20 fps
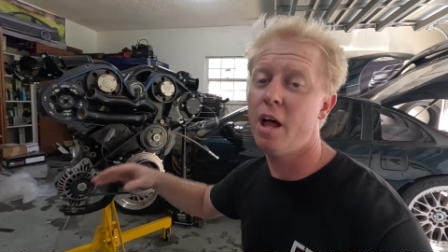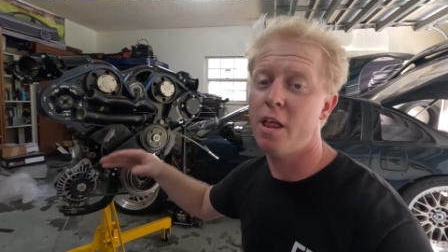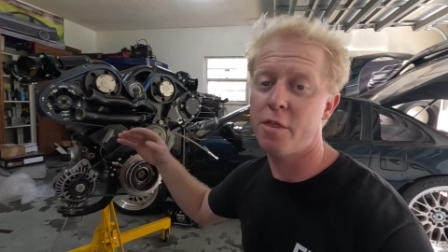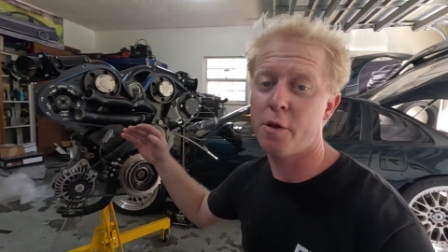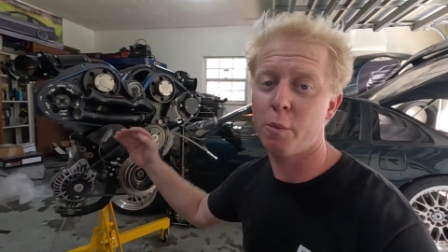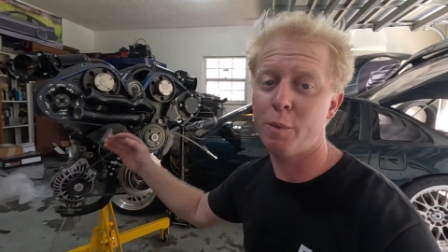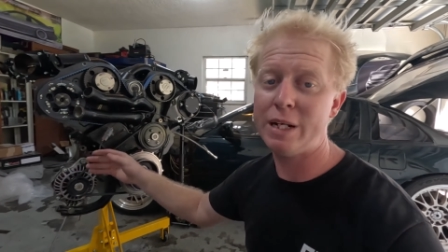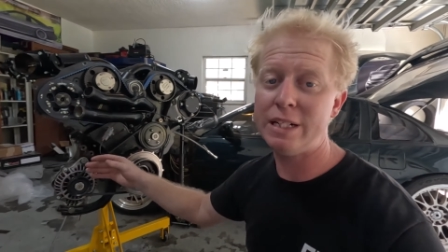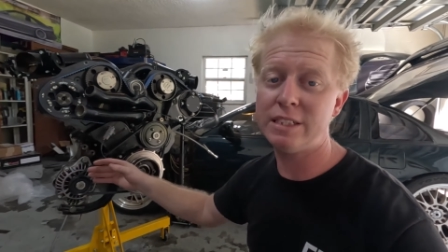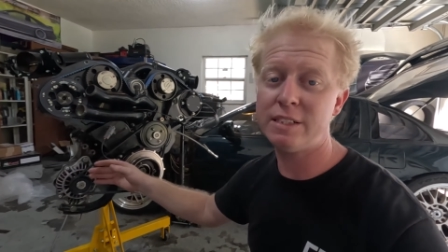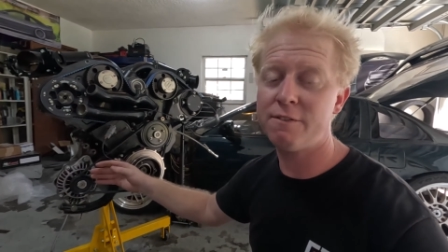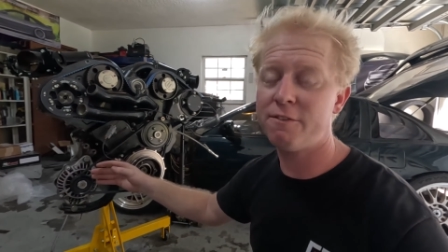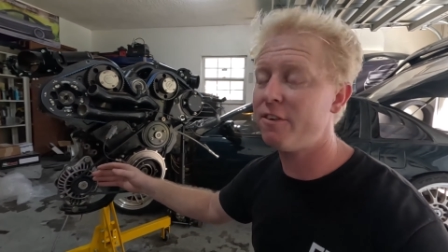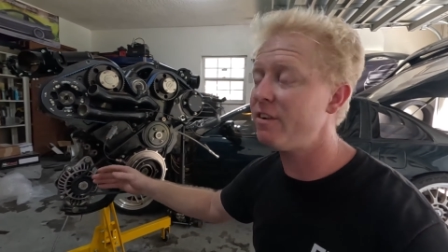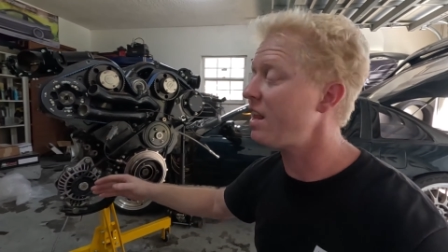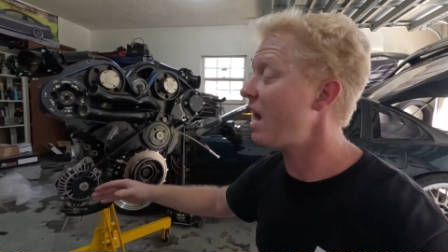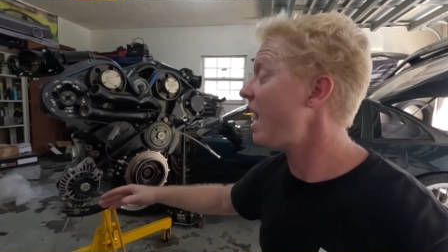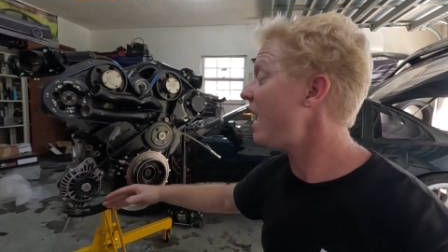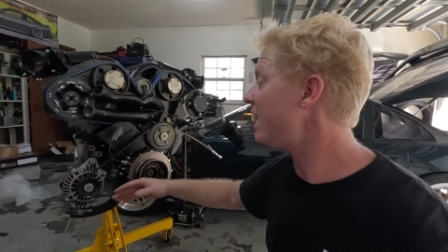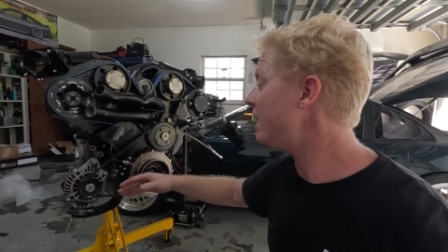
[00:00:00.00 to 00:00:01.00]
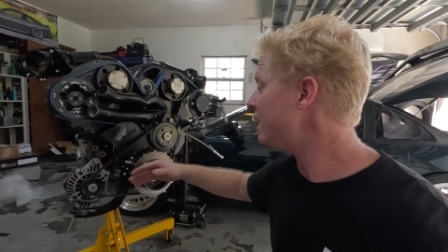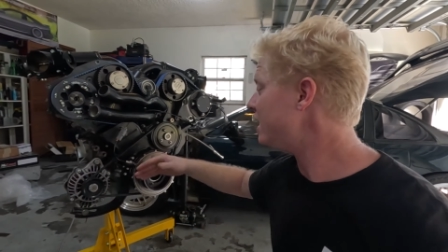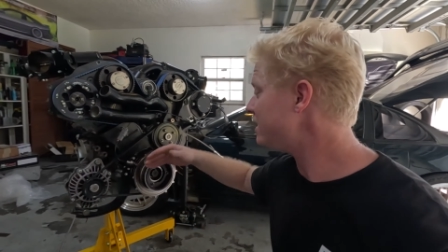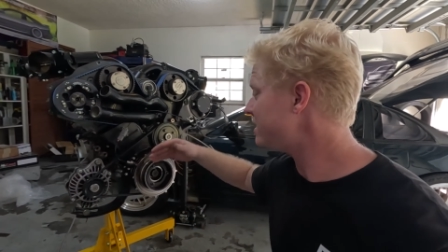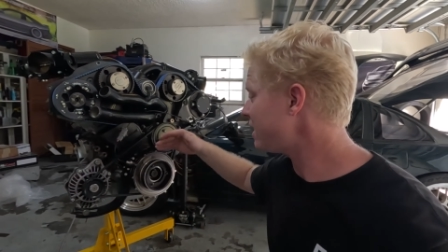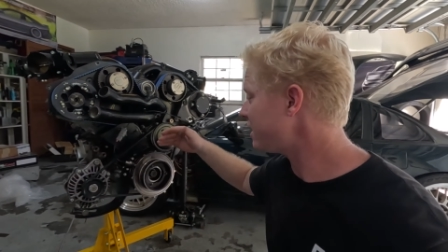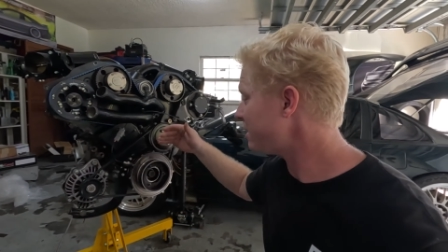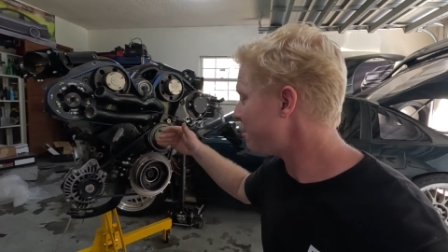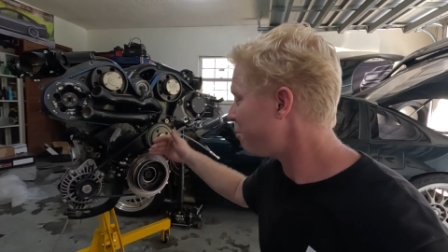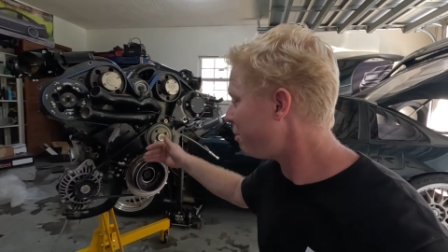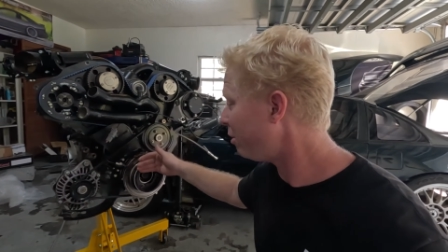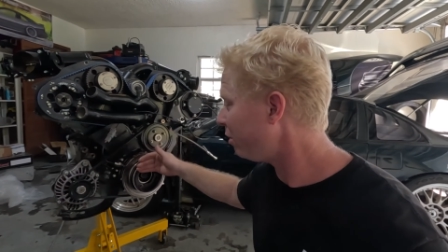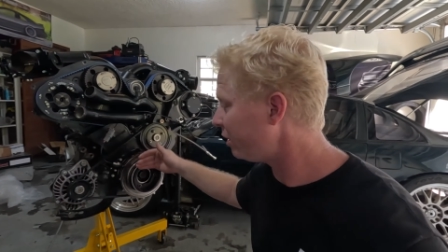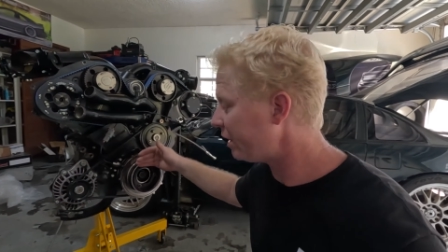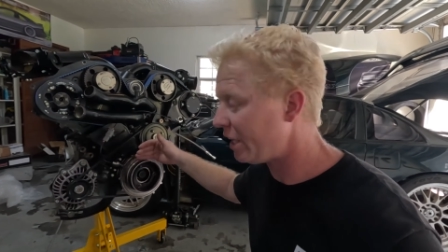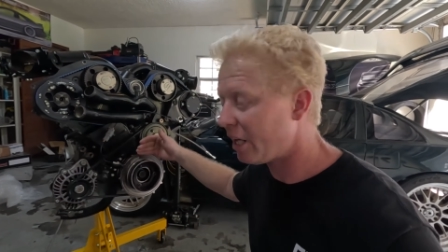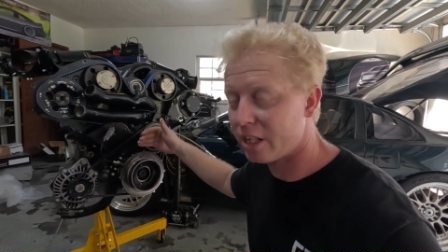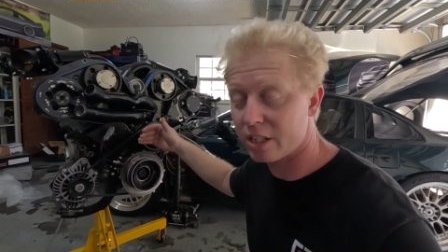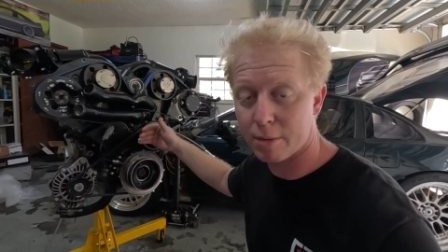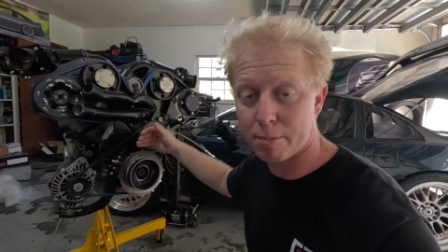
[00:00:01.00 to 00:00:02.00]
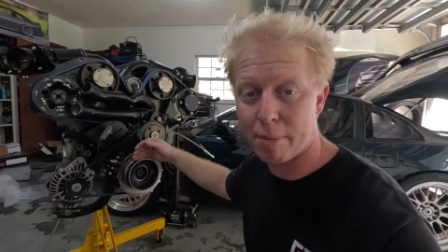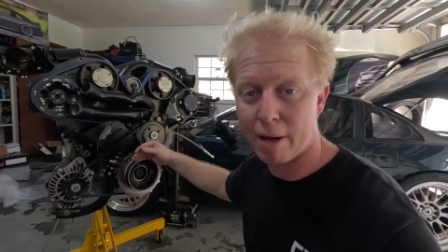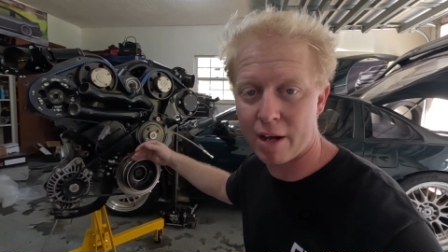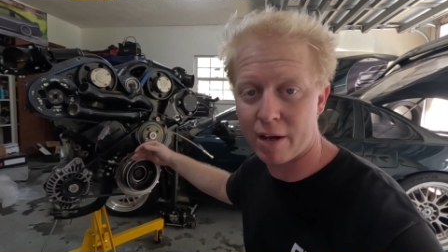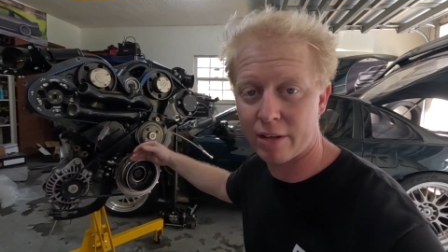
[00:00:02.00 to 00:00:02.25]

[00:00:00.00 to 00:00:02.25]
The reason for that is that the pulley on the,